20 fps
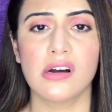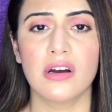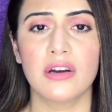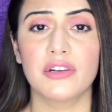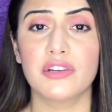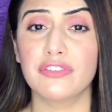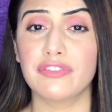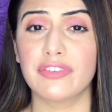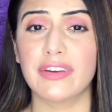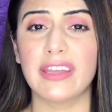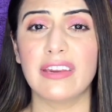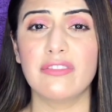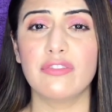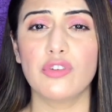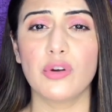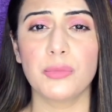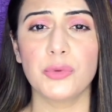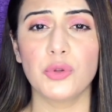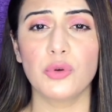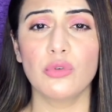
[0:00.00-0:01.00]
refrain
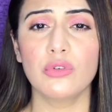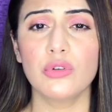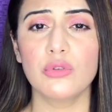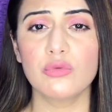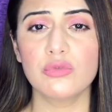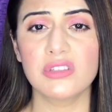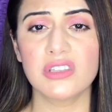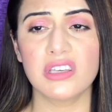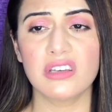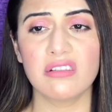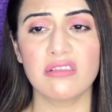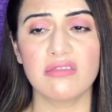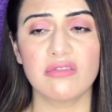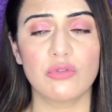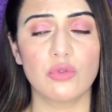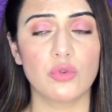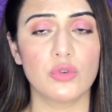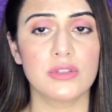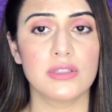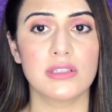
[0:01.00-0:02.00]
from, you know, using
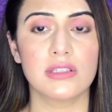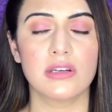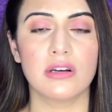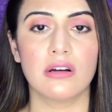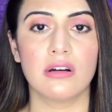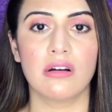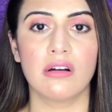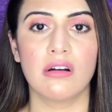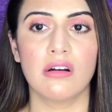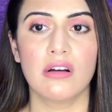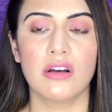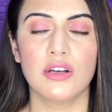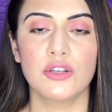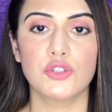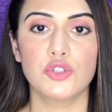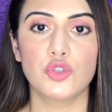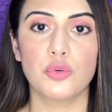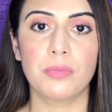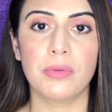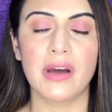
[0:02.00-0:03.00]
those
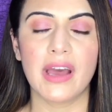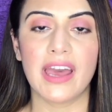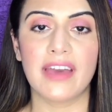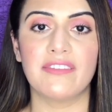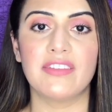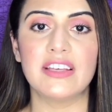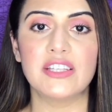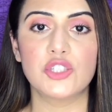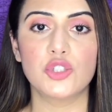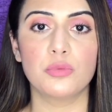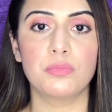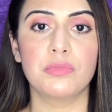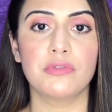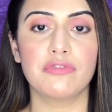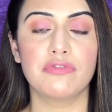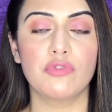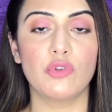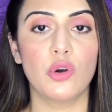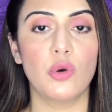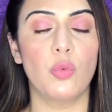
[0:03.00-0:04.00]
super heavy, super
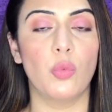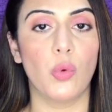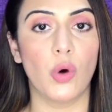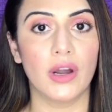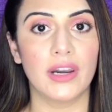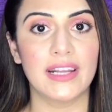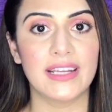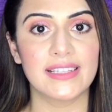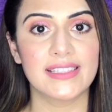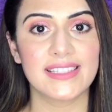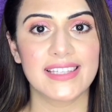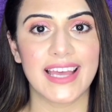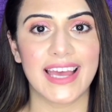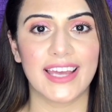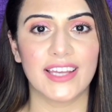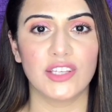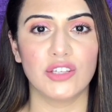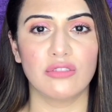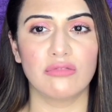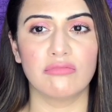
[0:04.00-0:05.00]
full wallets,
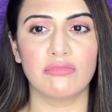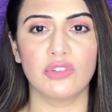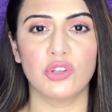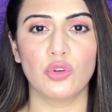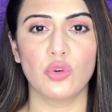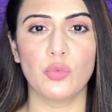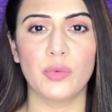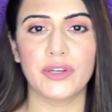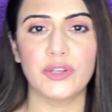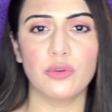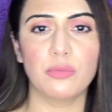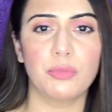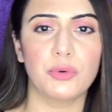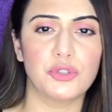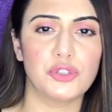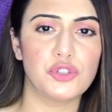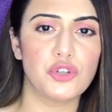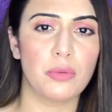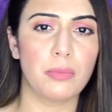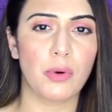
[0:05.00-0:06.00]
and you know, when you
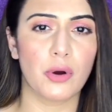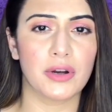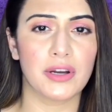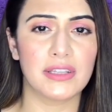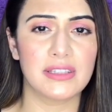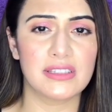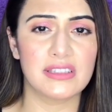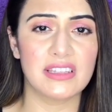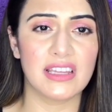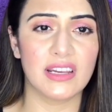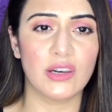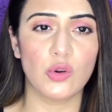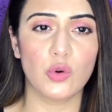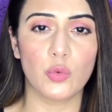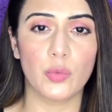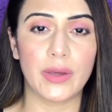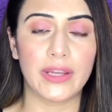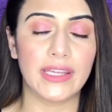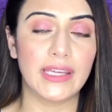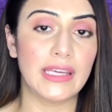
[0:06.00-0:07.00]
put in your pockets, they
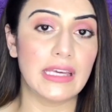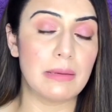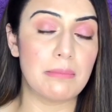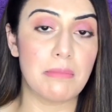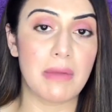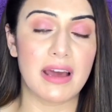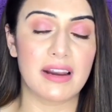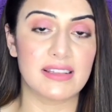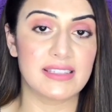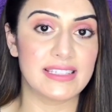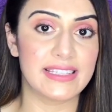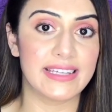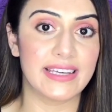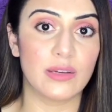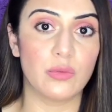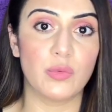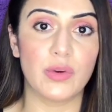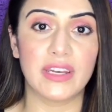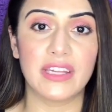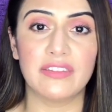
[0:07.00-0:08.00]
look very embarrassing
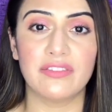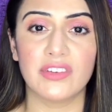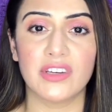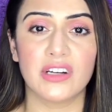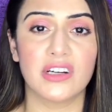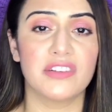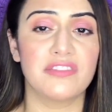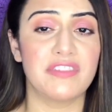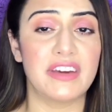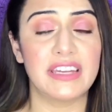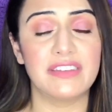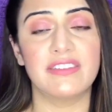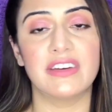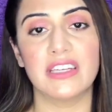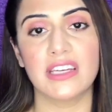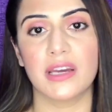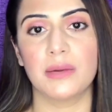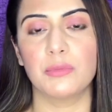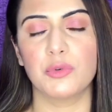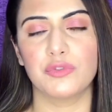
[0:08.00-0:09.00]
and very weird, very
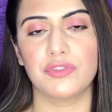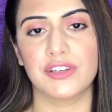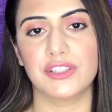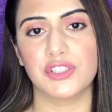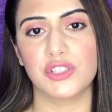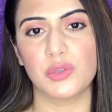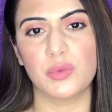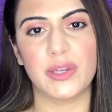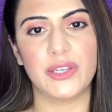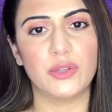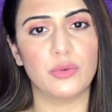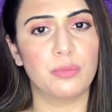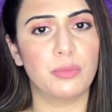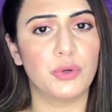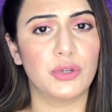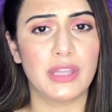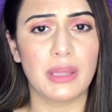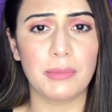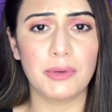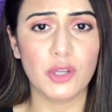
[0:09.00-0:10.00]
very unprofessional when you
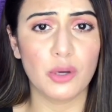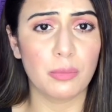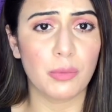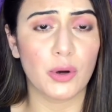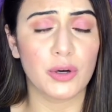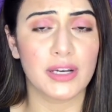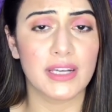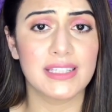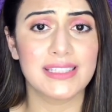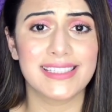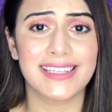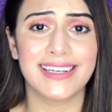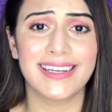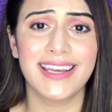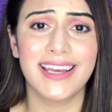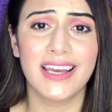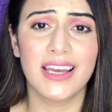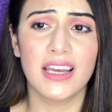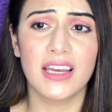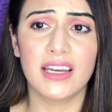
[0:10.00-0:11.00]
put them in your pockets and
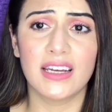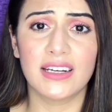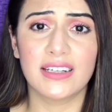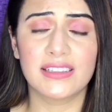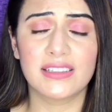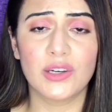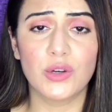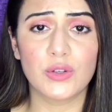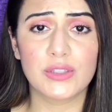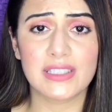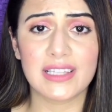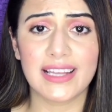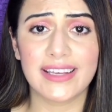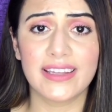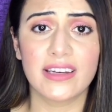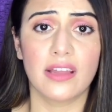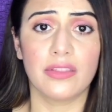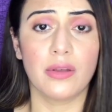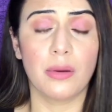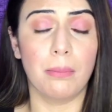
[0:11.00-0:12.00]
it looks like
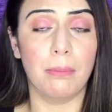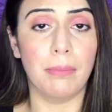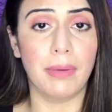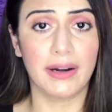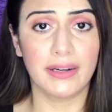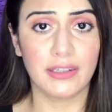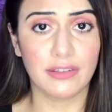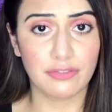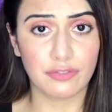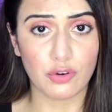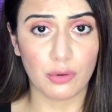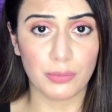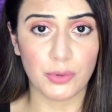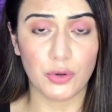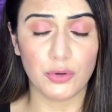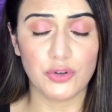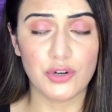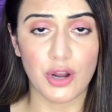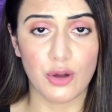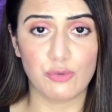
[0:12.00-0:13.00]
another butt from
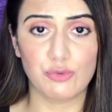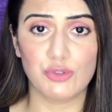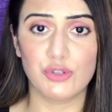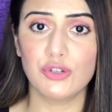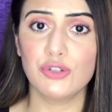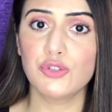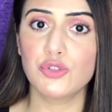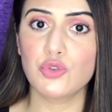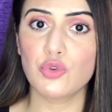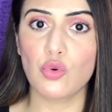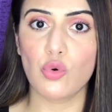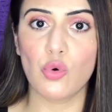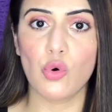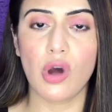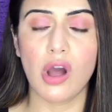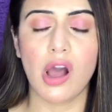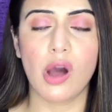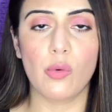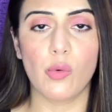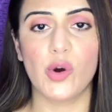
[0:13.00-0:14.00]
your trousers.
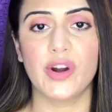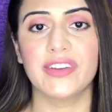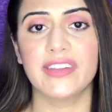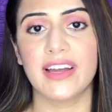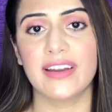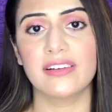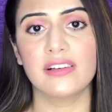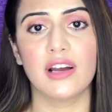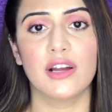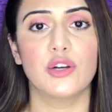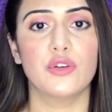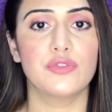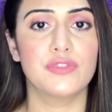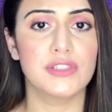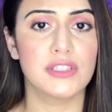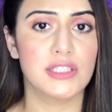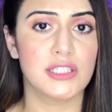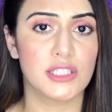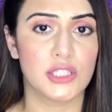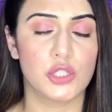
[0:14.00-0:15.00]
So avoid that kind of
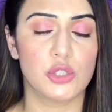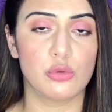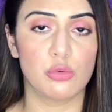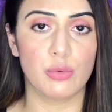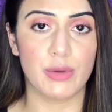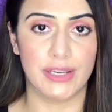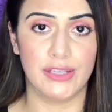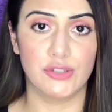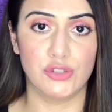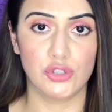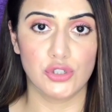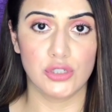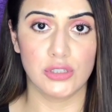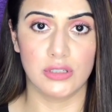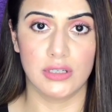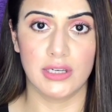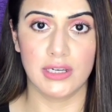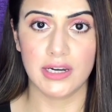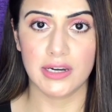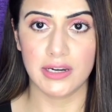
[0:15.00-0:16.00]
a
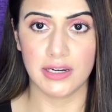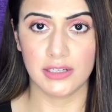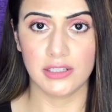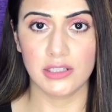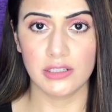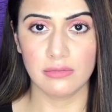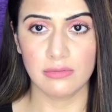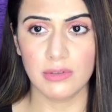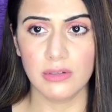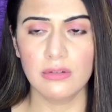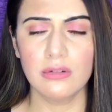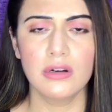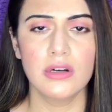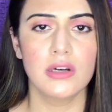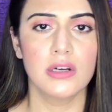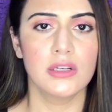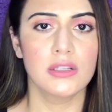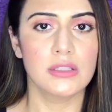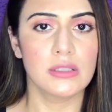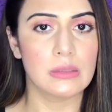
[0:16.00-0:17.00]
situation in an interview.
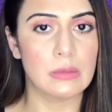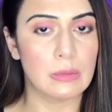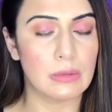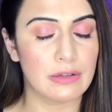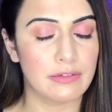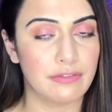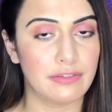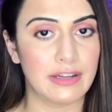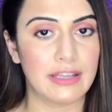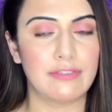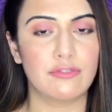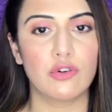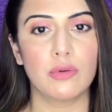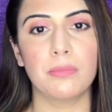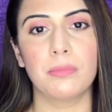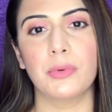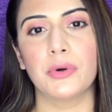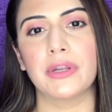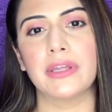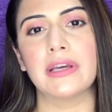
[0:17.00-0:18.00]
So refrain
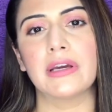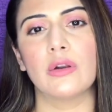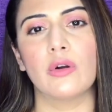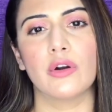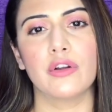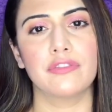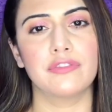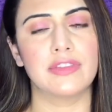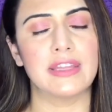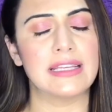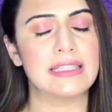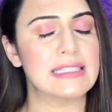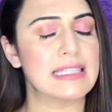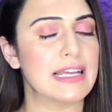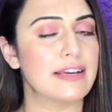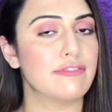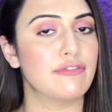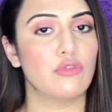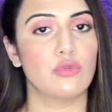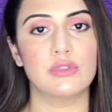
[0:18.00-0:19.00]
from putting a lot of things
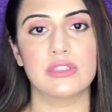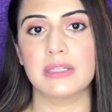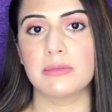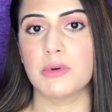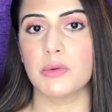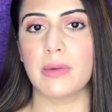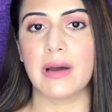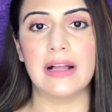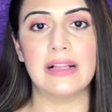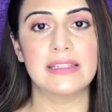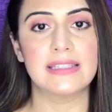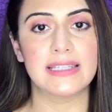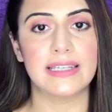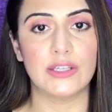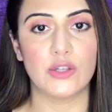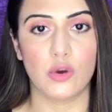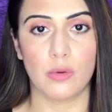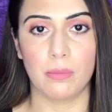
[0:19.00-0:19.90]
like phones and mobiles in your